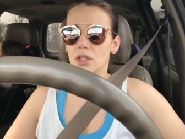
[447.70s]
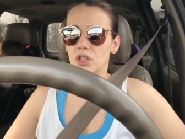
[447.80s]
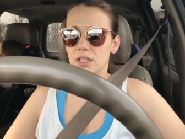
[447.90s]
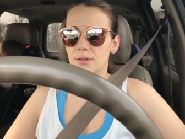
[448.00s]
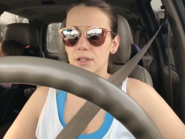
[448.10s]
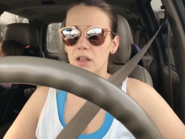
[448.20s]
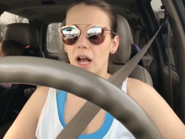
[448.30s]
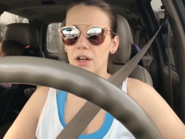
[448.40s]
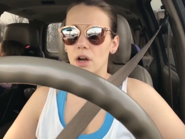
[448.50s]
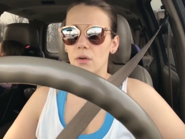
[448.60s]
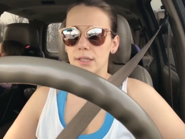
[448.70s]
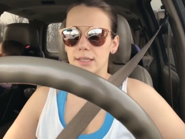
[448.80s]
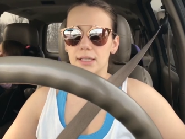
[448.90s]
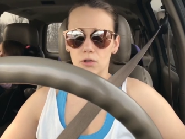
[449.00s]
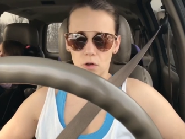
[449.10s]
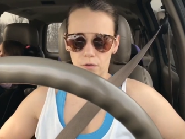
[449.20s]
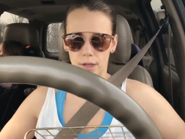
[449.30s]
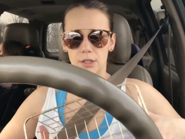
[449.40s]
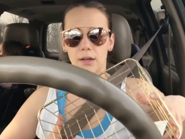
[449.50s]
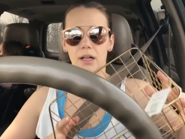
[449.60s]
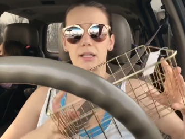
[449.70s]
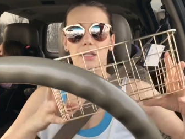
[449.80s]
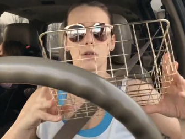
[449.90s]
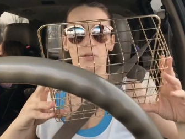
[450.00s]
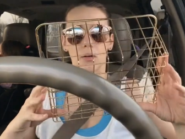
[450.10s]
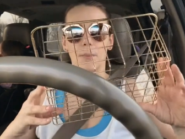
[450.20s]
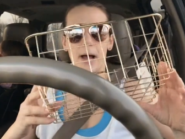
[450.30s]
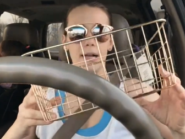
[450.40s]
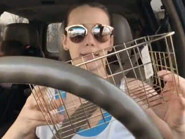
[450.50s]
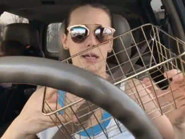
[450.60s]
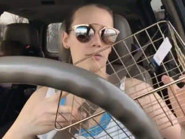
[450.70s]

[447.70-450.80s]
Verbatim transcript: just so that I know it's the storage for this. So I got this cute little basket.